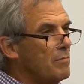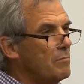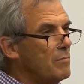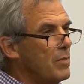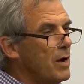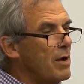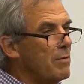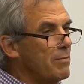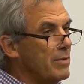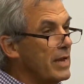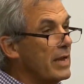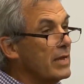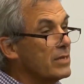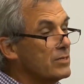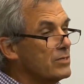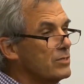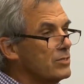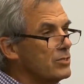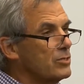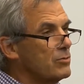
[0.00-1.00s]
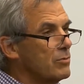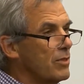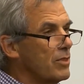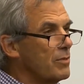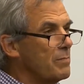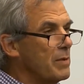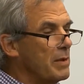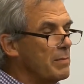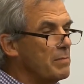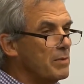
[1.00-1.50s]
my reactions to
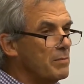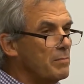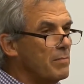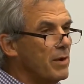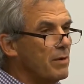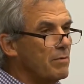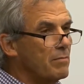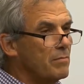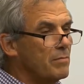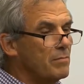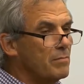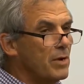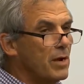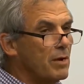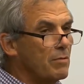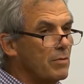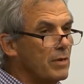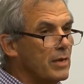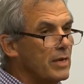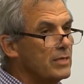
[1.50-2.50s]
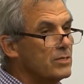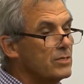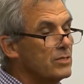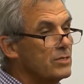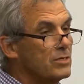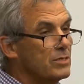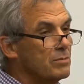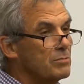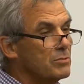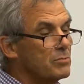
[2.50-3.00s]
other people and my
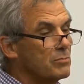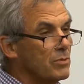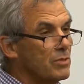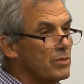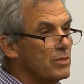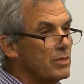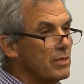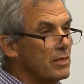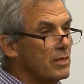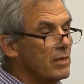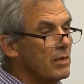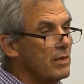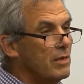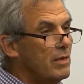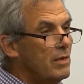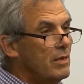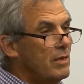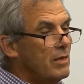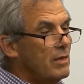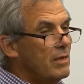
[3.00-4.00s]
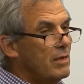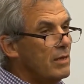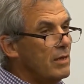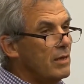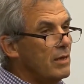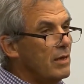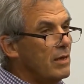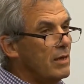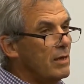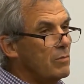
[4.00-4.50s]
relationships with
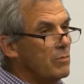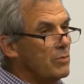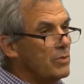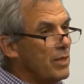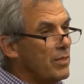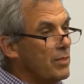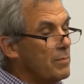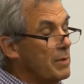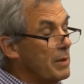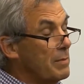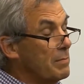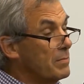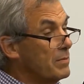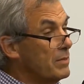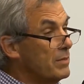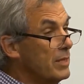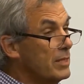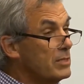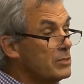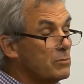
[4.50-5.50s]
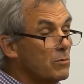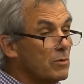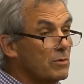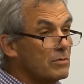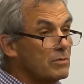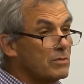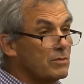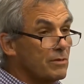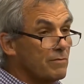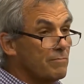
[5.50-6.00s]
other people. And that's
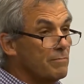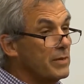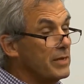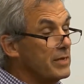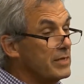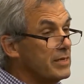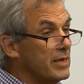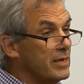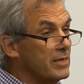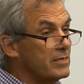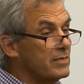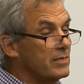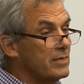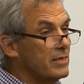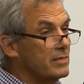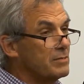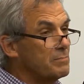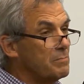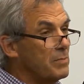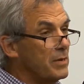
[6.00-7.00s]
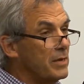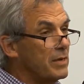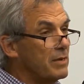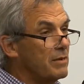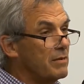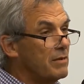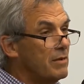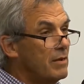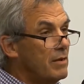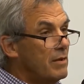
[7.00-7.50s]
what sort of meditation has
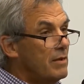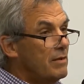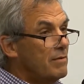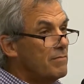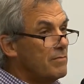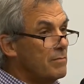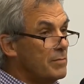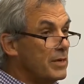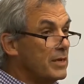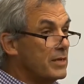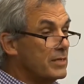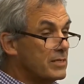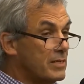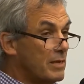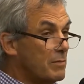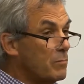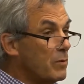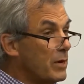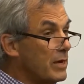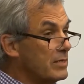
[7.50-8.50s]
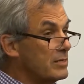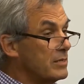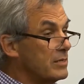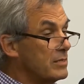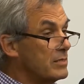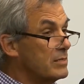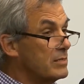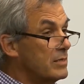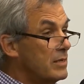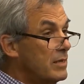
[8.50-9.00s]
been for me. In some ways,
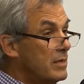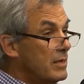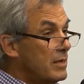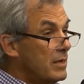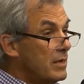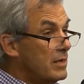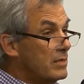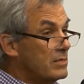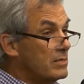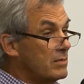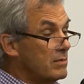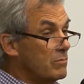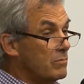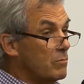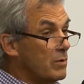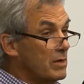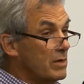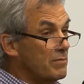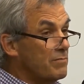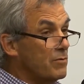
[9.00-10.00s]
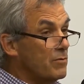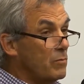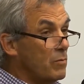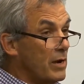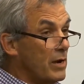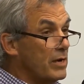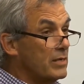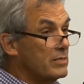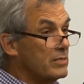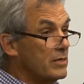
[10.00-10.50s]
it's a wonderful
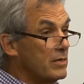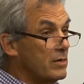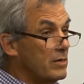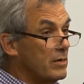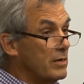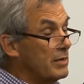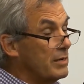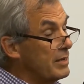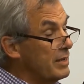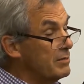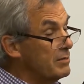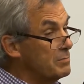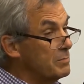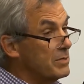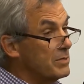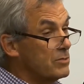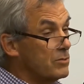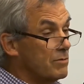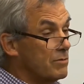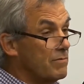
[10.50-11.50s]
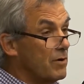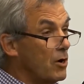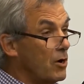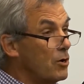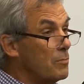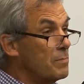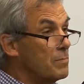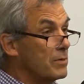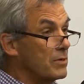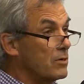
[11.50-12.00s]
way it gives me sort of
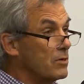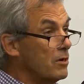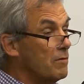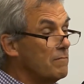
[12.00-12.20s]
hope and